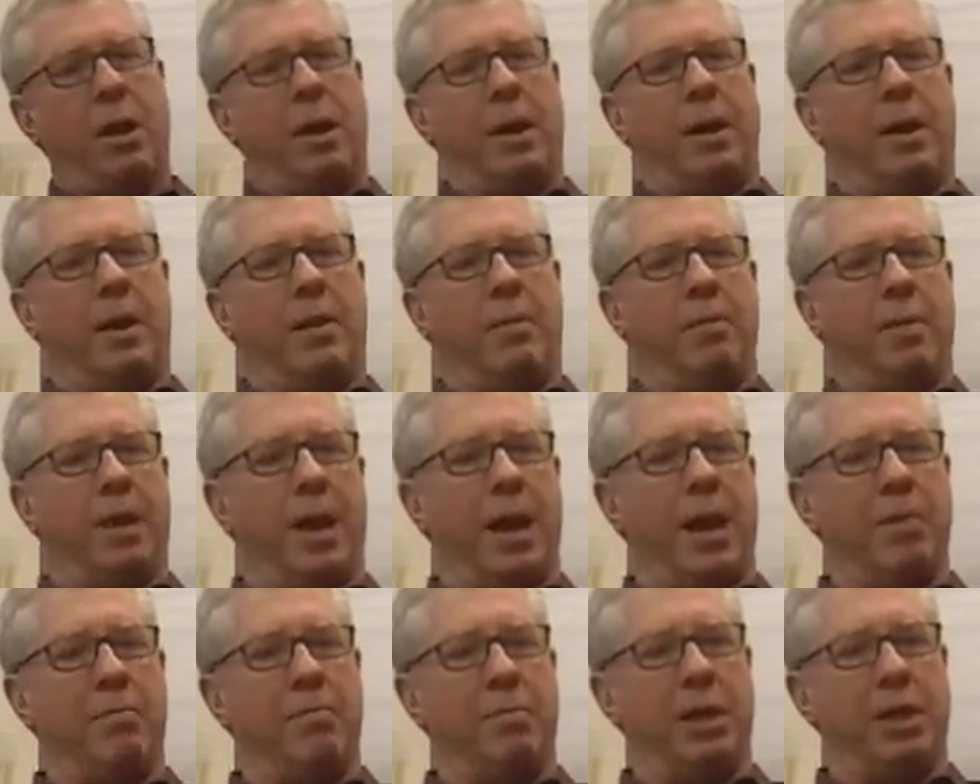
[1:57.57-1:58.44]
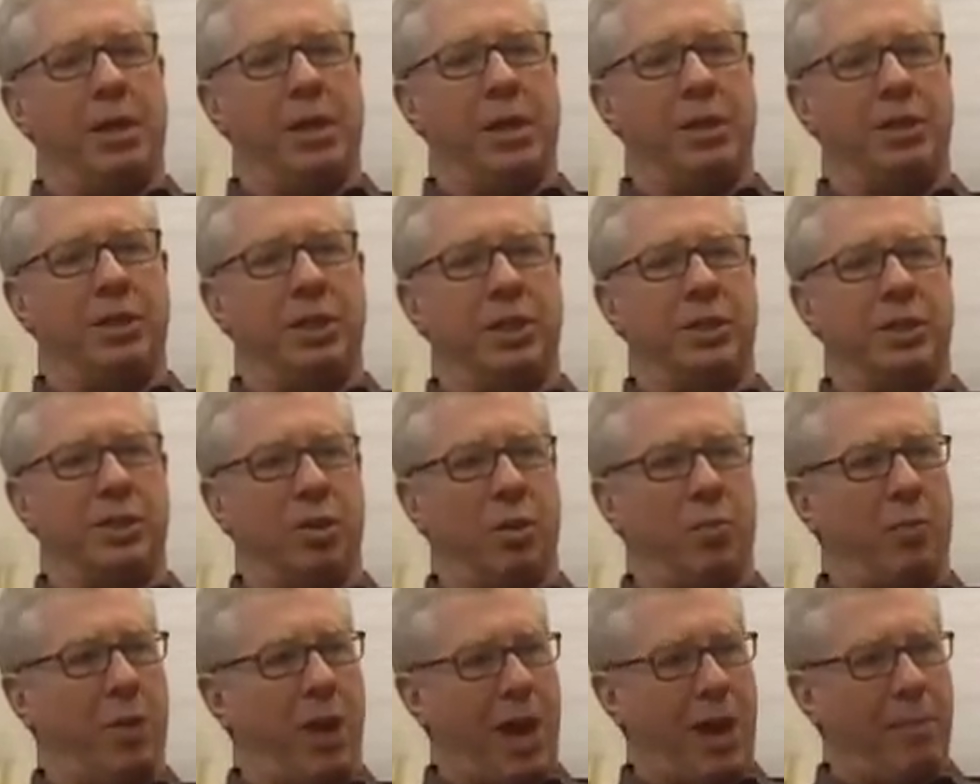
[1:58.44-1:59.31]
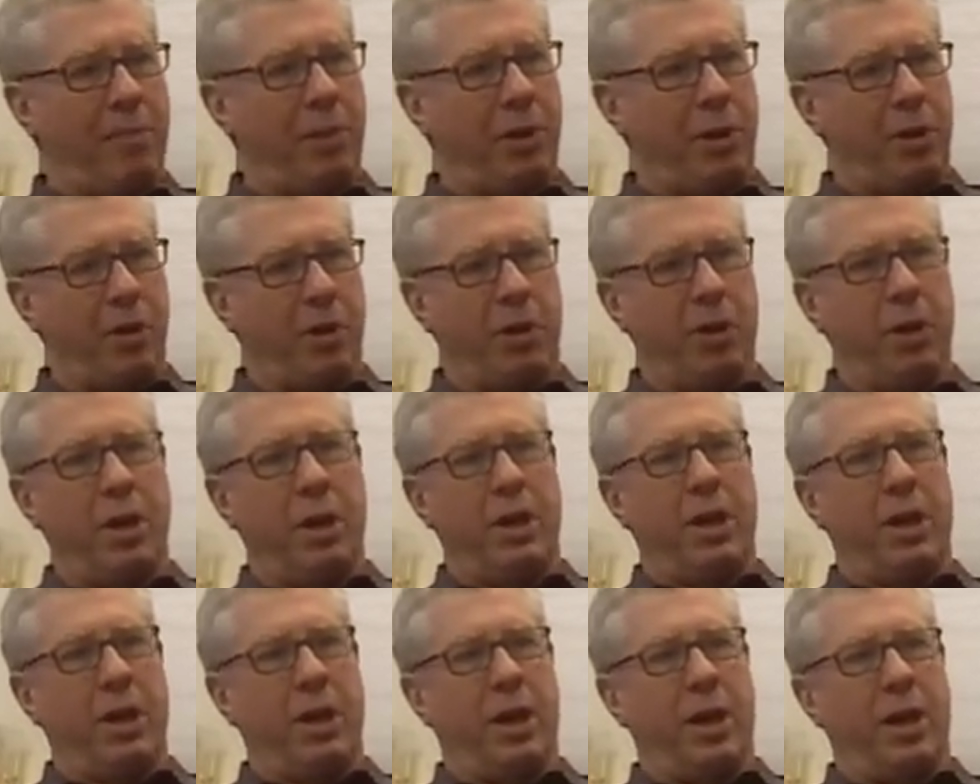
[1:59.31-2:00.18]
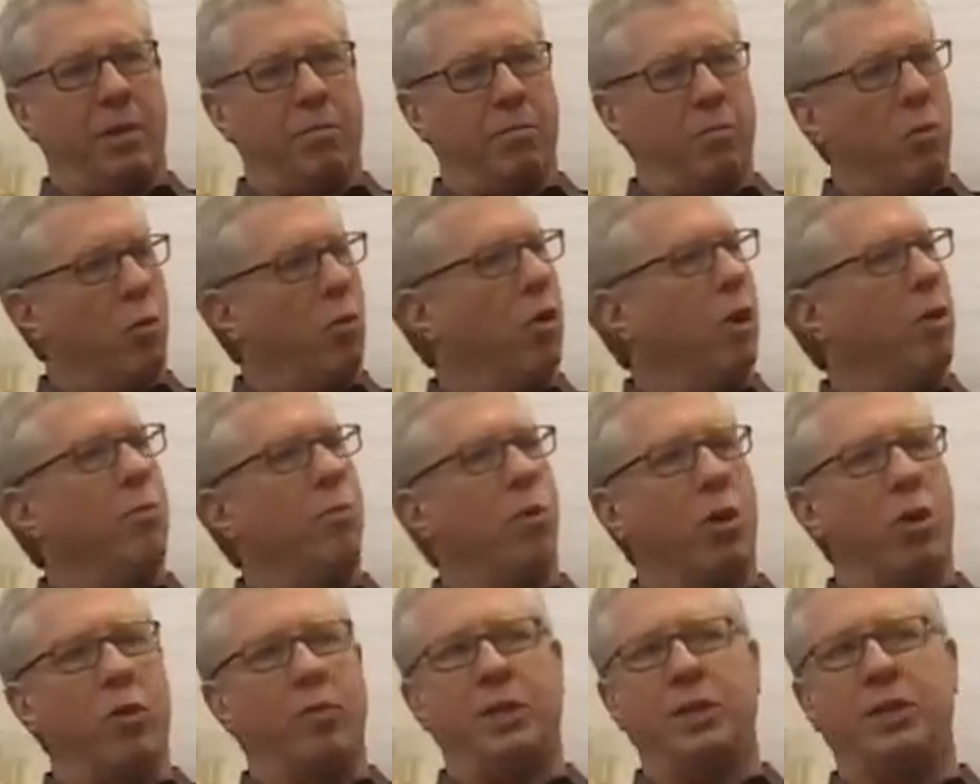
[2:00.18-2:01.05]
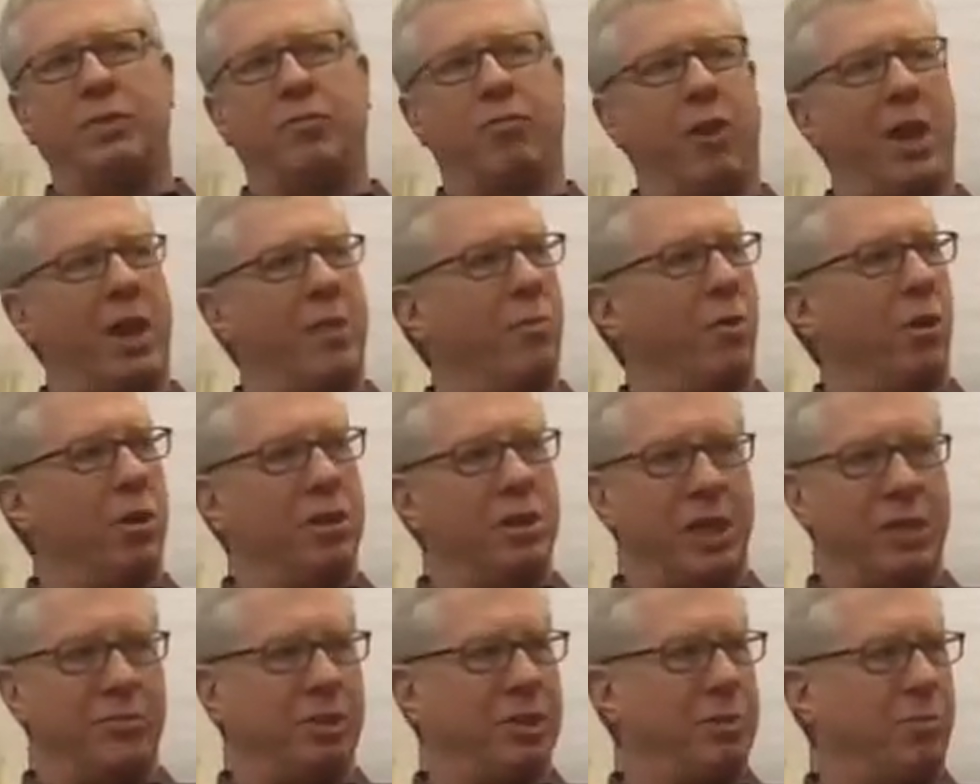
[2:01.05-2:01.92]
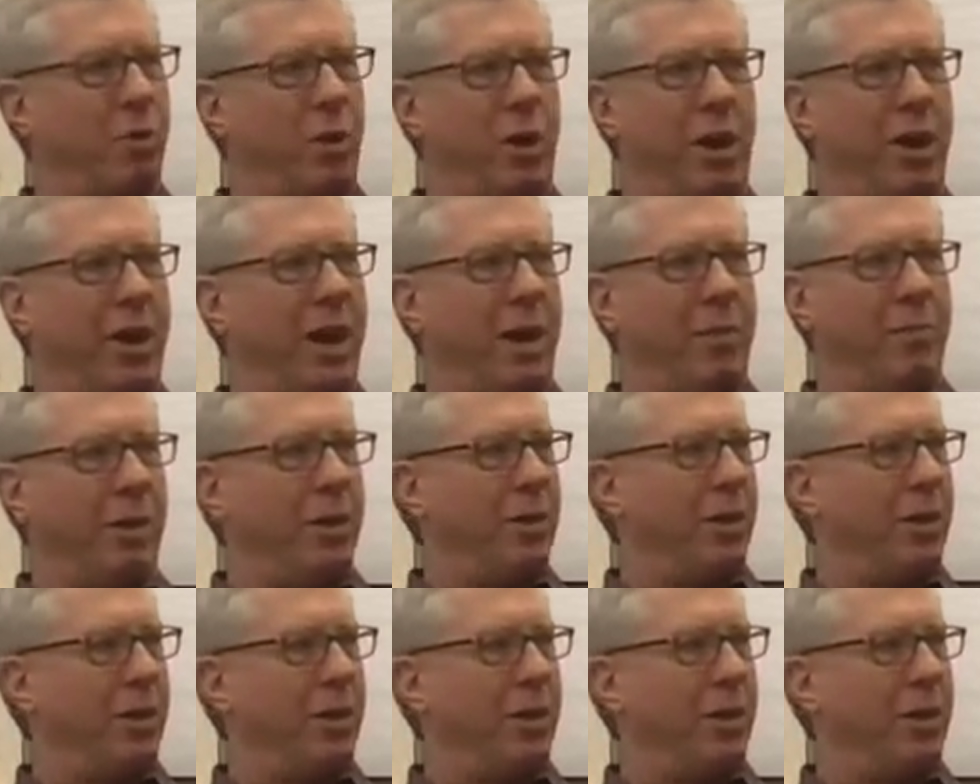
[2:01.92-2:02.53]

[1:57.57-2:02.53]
Um, and because it's so popular, um, more and more of these frameworks have sprung up.